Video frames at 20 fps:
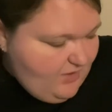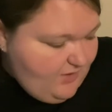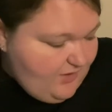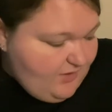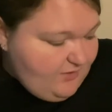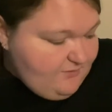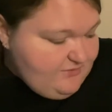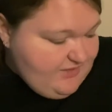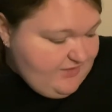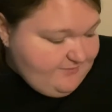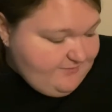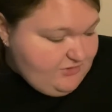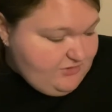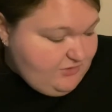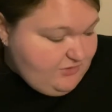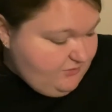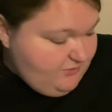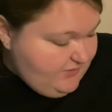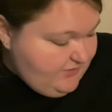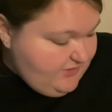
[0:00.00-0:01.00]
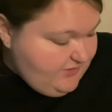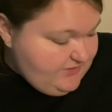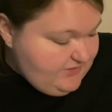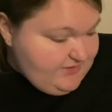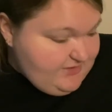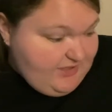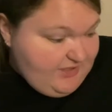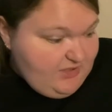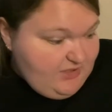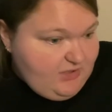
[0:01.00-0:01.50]
it was absolutely
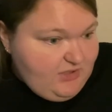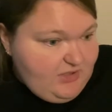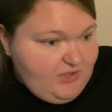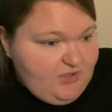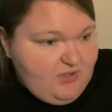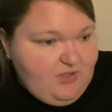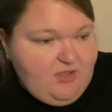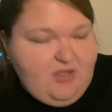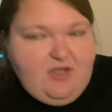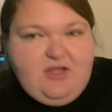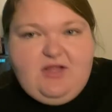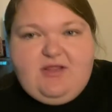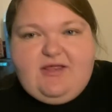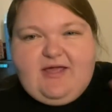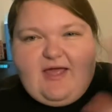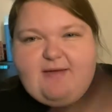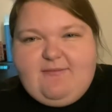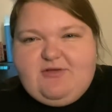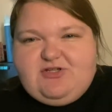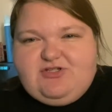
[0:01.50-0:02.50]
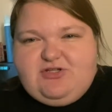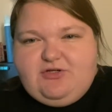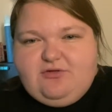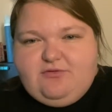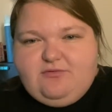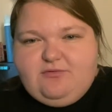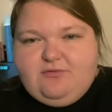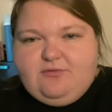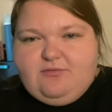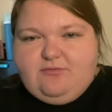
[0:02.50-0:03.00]
insane in there like msu
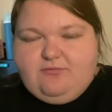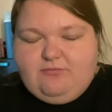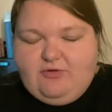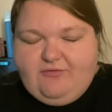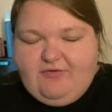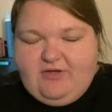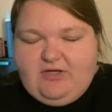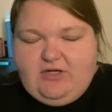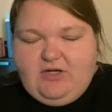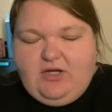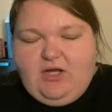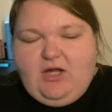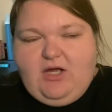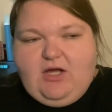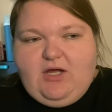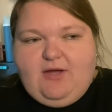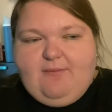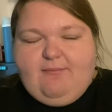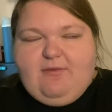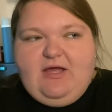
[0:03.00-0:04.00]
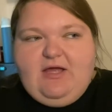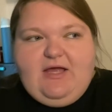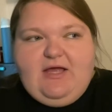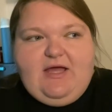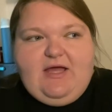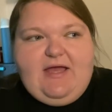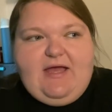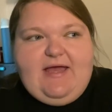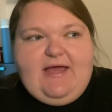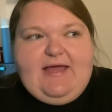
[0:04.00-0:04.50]
move in um
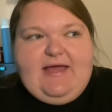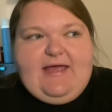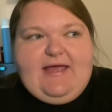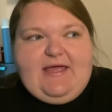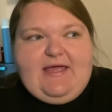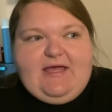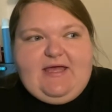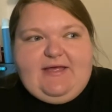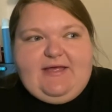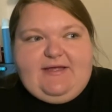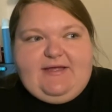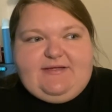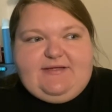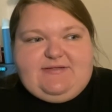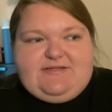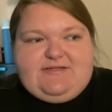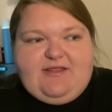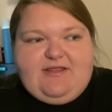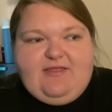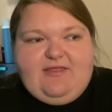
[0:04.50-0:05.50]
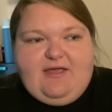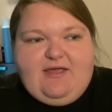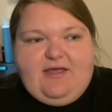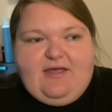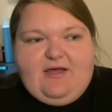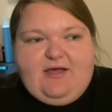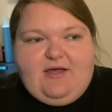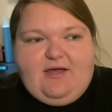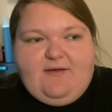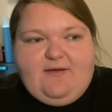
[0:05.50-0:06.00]
and they
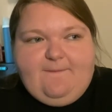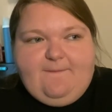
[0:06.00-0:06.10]
uh